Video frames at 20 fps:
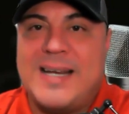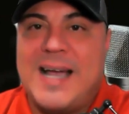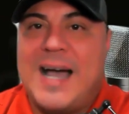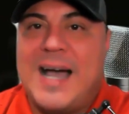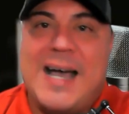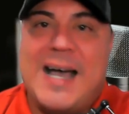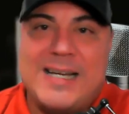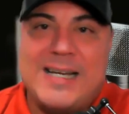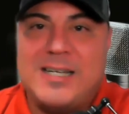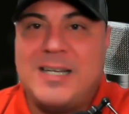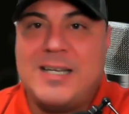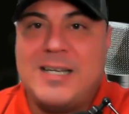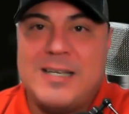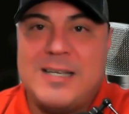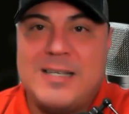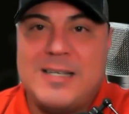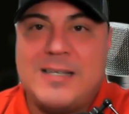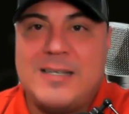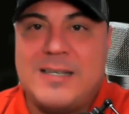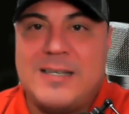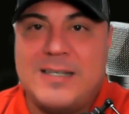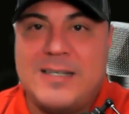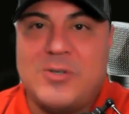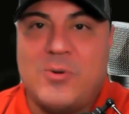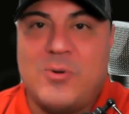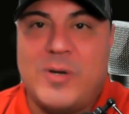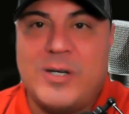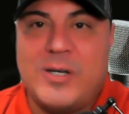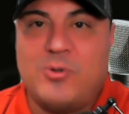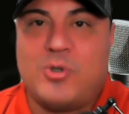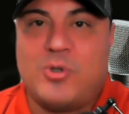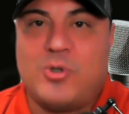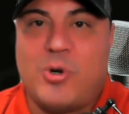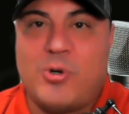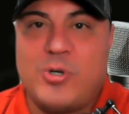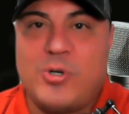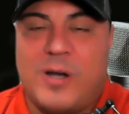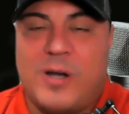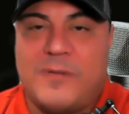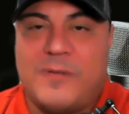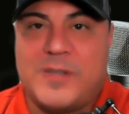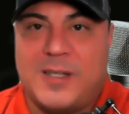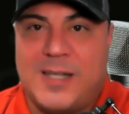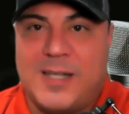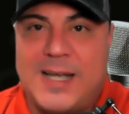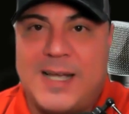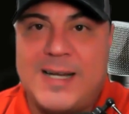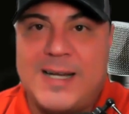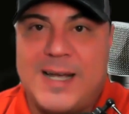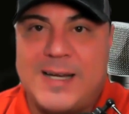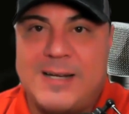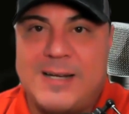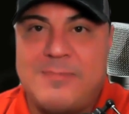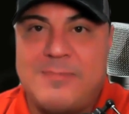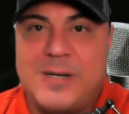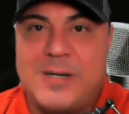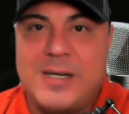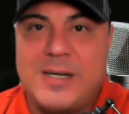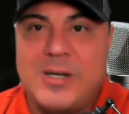God is the one who turned off the light on them.